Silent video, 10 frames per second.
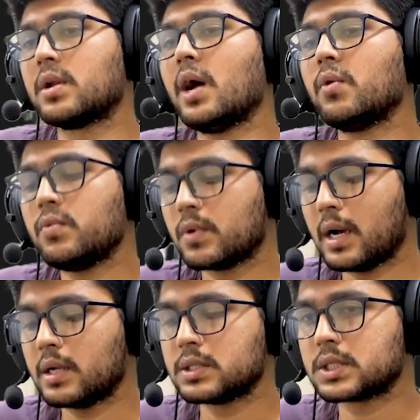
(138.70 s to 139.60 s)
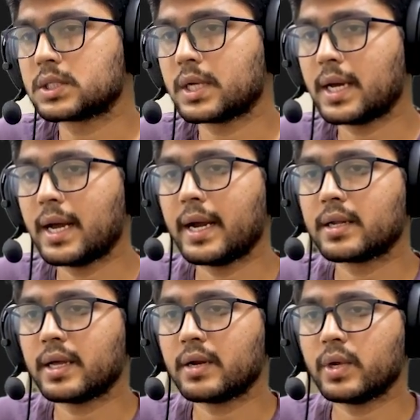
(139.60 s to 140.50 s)
Now I'll just
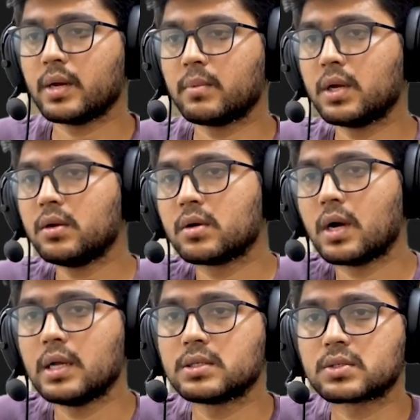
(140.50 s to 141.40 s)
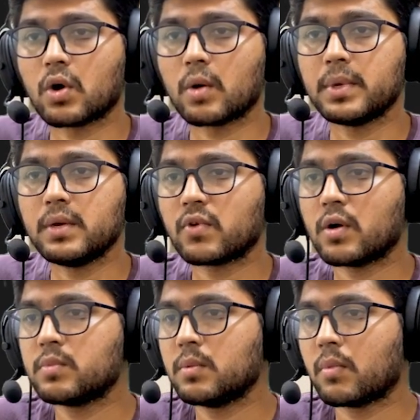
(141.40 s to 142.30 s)
add that variable. I'll just copy
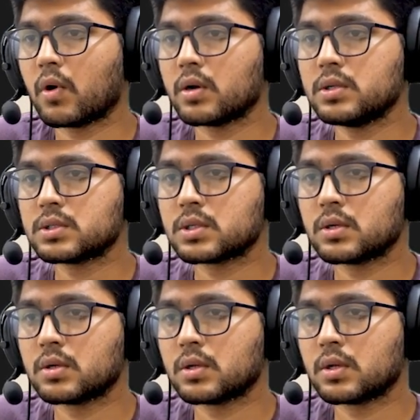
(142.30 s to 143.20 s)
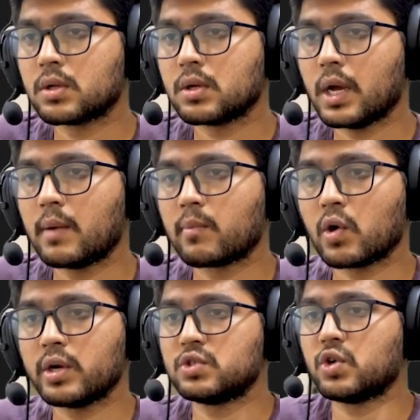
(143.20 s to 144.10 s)
from the models
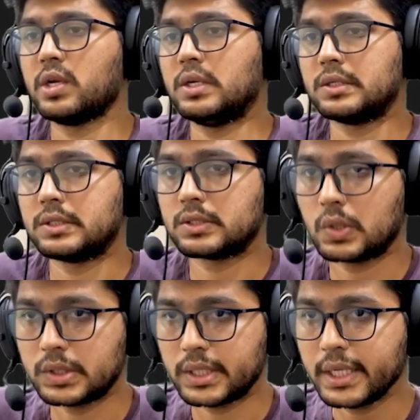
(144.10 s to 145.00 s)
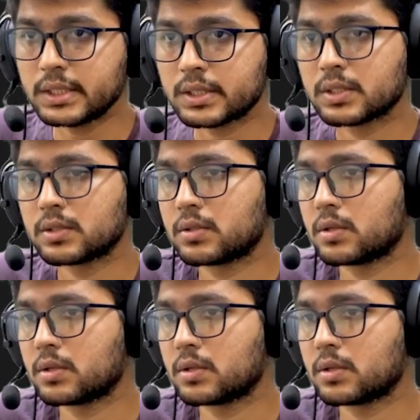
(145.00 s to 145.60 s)
employee joining underscore date,